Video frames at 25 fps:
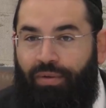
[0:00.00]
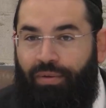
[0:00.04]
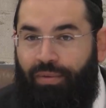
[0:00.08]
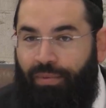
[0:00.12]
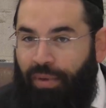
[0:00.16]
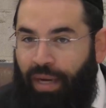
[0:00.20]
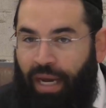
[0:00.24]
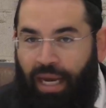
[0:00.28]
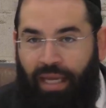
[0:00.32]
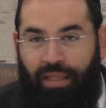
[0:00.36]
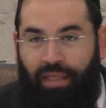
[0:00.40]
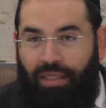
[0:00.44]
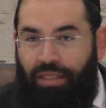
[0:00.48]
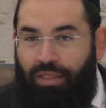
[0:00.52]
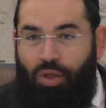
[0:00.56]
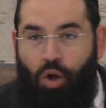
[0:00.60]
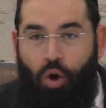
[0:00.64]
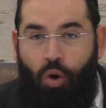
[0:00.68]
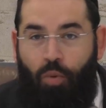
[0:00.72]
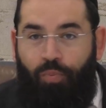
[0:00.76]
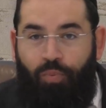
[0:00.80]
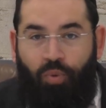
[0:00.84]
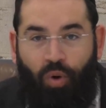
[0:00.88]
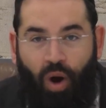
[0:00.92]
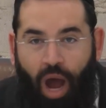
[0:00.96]
Right? There's
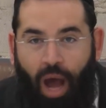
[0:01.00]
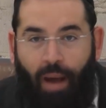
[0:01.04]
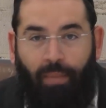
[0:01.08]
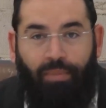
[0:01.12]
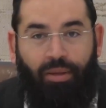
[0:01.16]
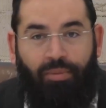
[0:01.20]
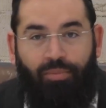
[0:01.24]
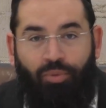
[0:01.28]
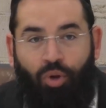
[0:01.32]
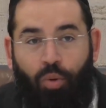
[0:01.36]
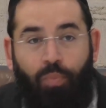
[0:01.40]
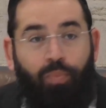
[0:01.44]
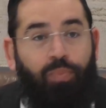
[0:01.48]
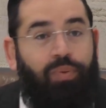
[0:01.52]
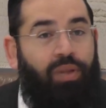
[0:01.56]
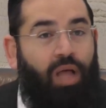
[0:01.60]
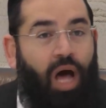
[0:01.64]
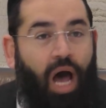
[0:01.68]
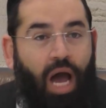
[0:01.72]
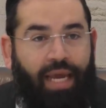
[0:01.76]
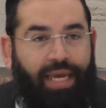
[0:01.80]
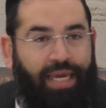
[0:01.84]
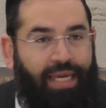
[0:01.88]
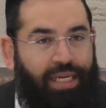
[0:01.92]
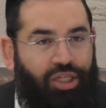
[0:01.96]
no problem, no
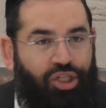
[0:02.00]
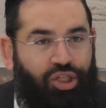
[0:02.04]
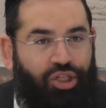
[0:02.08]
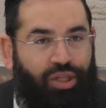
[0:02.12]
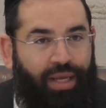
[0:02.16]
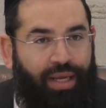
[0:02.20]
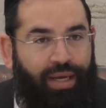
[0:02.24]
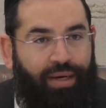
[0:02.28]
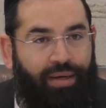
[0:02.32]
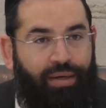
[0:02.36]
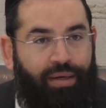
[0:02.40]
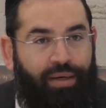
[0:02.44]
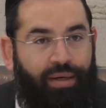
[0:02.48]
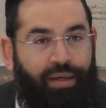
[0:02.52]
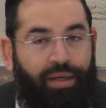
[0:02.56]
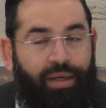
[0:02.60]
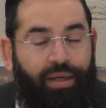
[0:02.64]
blockage there.